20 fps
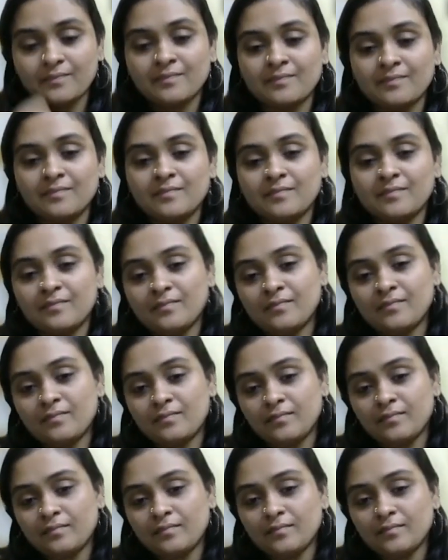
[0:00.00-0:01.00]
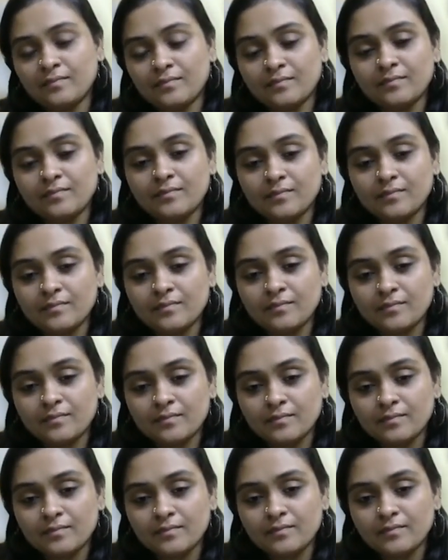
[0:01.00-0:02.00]

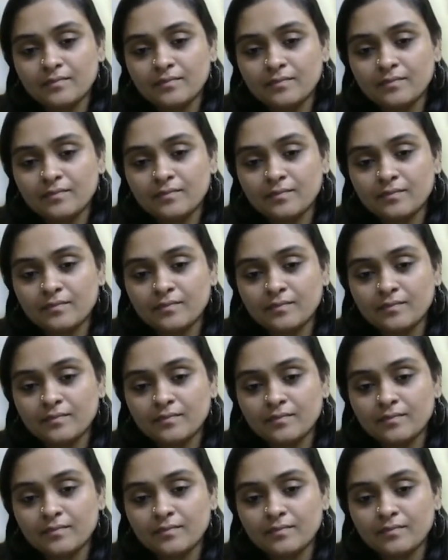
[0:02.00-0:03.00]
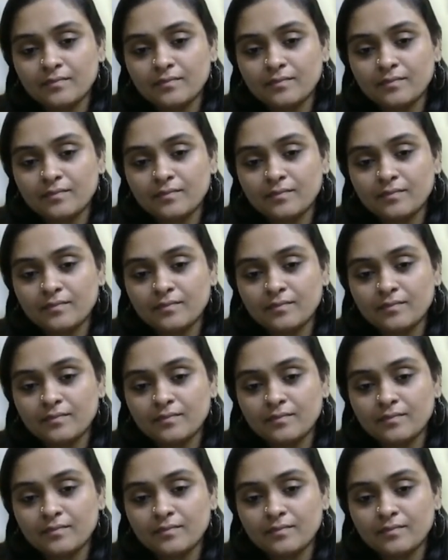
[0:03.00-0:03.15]
The person shown says nothing.